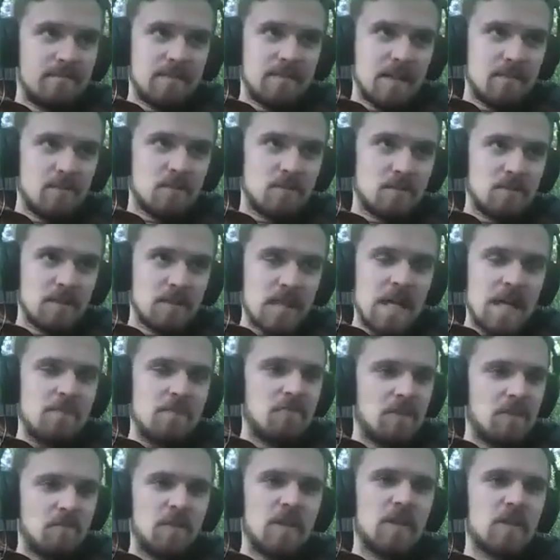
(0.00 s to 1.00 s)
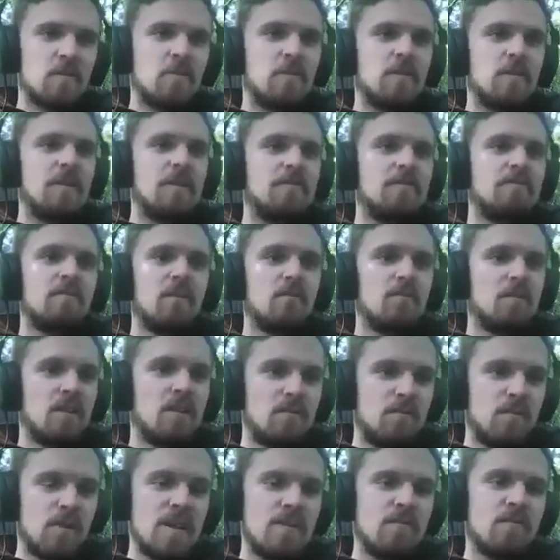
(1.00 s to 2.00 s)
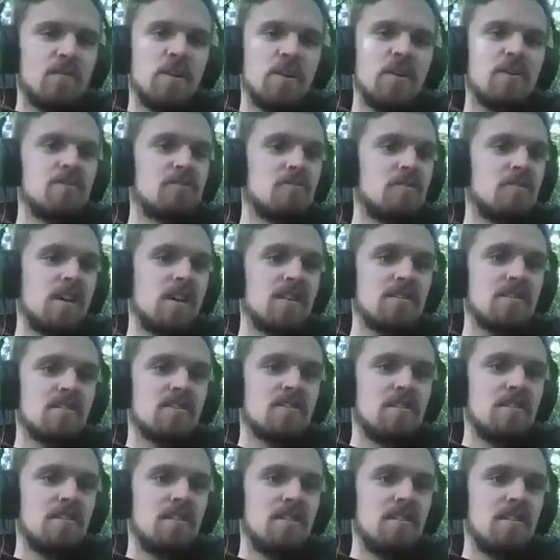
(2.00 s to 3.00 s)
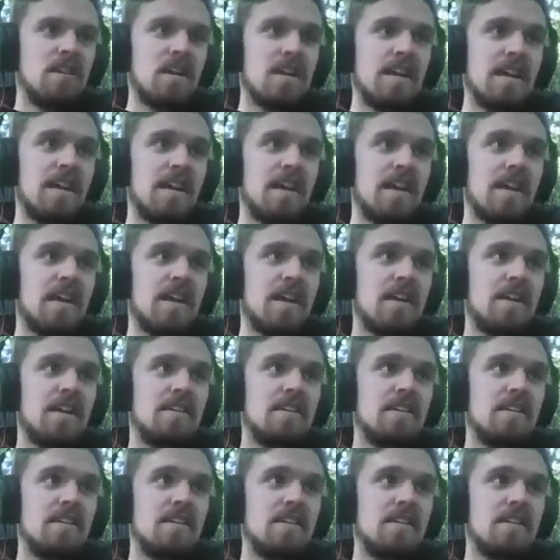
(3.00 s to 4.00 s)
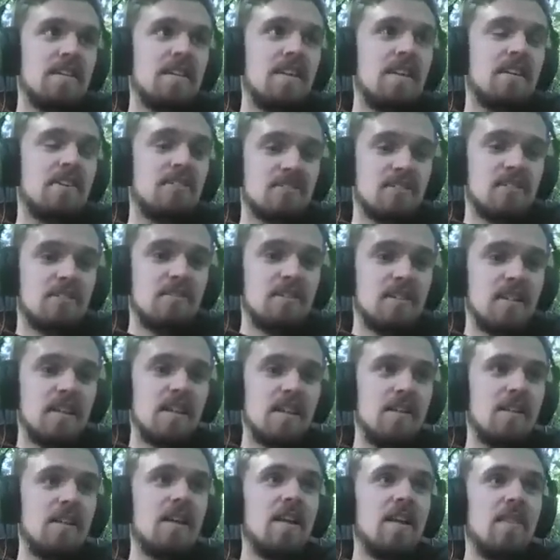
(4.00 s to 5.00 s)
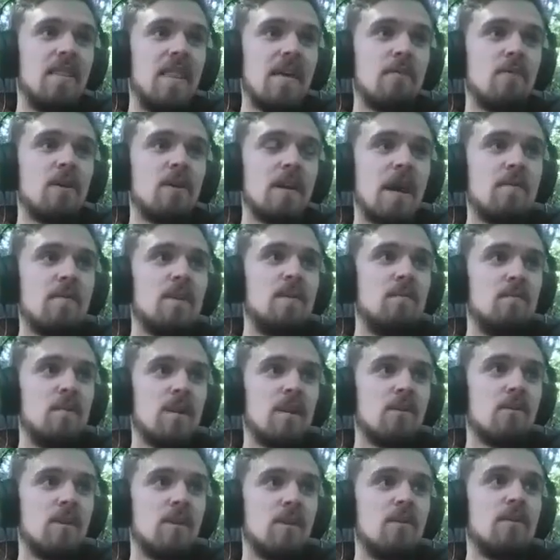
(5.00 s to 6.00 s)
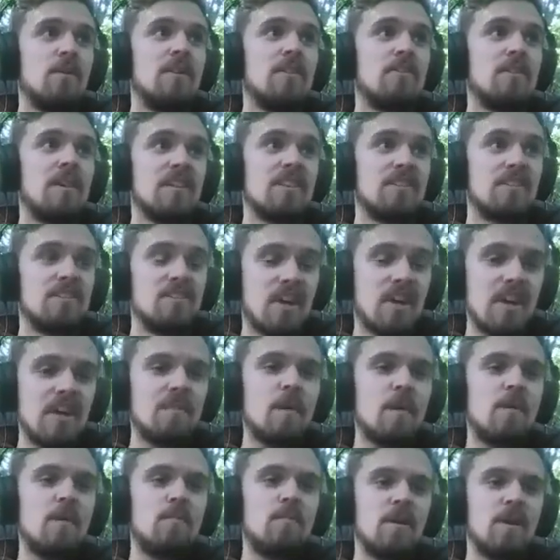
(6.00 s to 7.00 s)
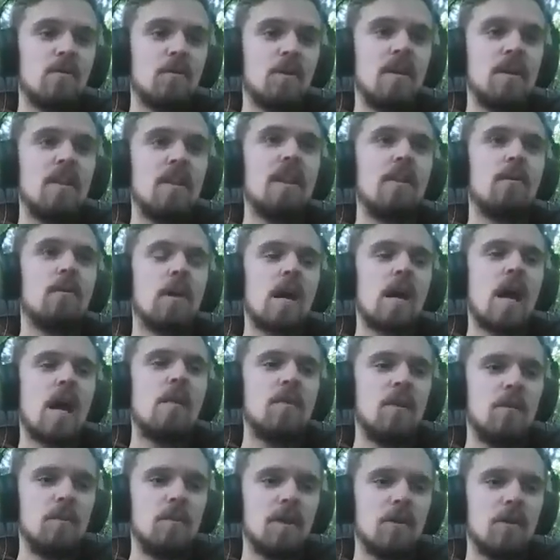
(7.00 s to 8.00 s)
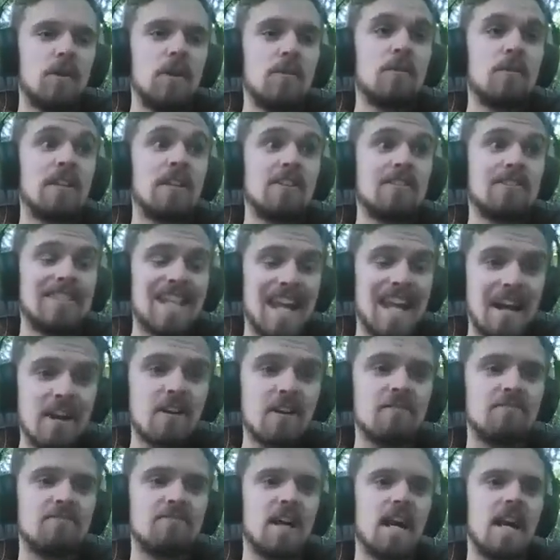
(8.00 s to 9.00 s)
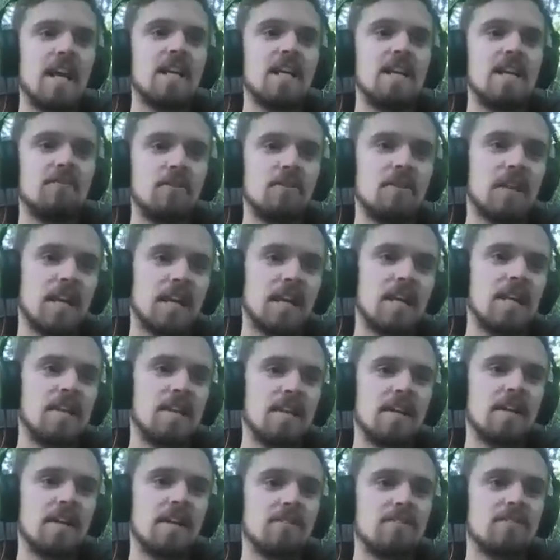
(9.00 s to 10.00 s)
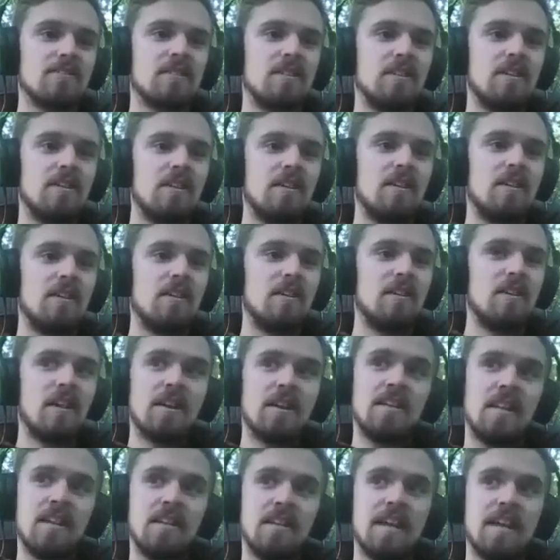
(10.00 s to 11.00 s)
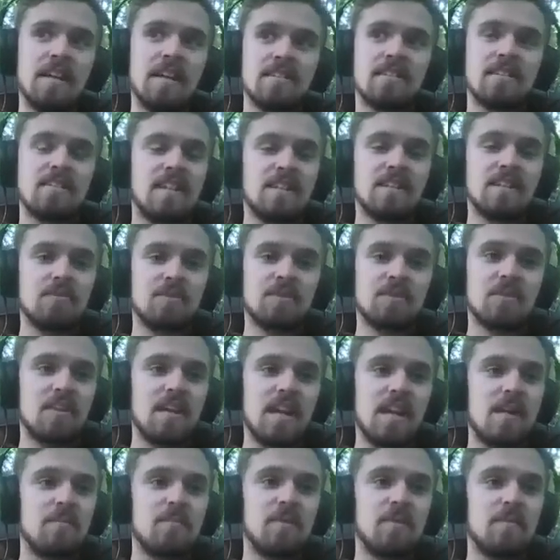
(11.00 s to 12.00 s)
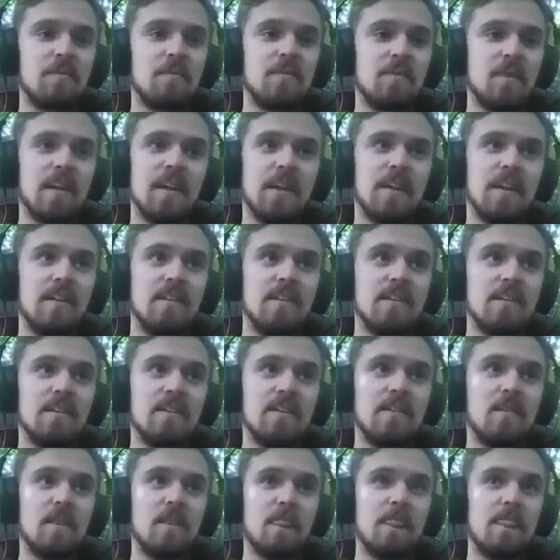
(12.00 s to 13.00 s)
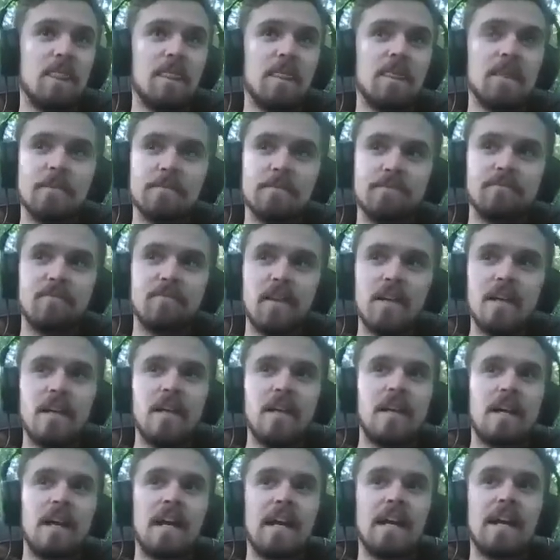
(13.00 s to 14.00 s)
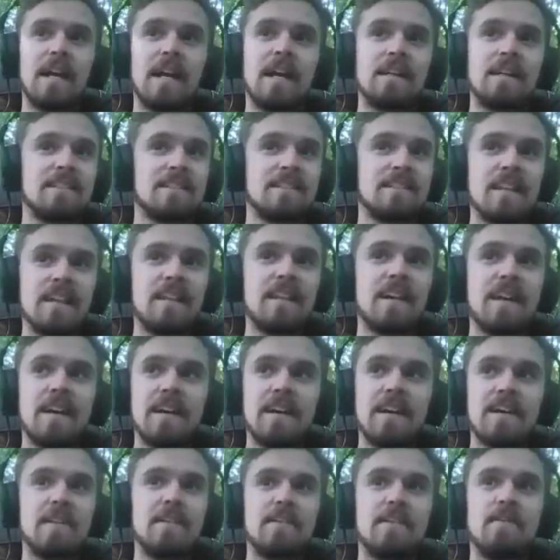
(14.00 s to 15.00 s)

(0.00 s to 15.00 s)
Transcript: they will come to Bitcoin when their pain point is crossed, and they're they won't come to Bitcoin when they're excited about Bitcoin. They will come to Bitcoin when they're terrified of owning anything else. And that's what's going to happen. And I say that